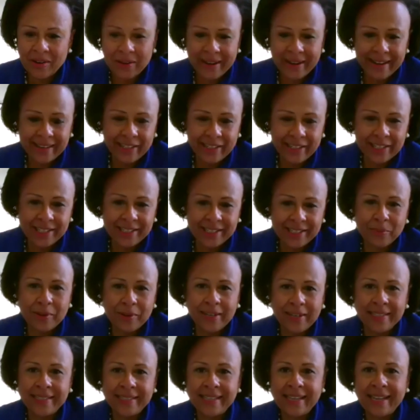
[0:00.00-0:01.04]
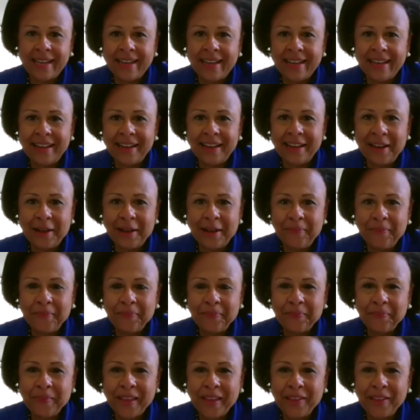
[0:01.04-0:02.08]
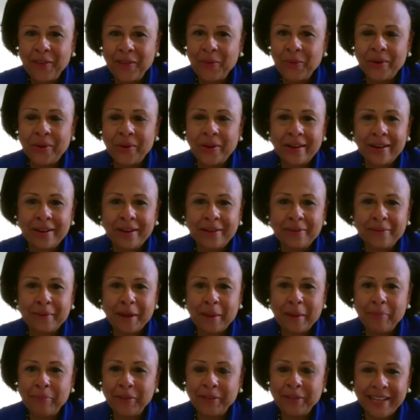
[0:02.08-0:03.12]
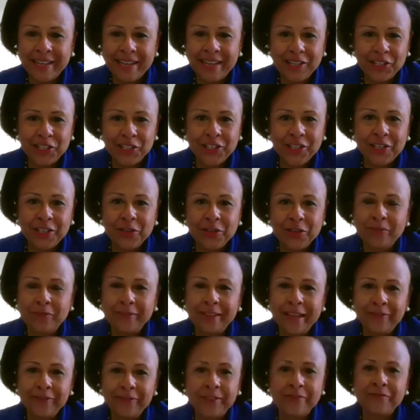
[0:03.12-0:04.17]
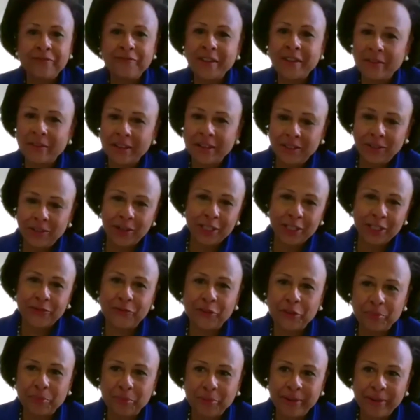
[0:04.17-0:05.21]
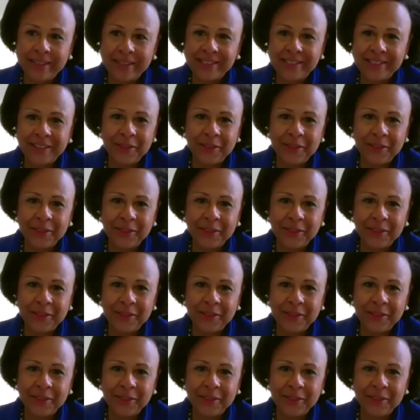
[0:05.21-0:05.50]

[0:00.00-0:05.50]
I just want to say your reputation, you have left a very large footprint on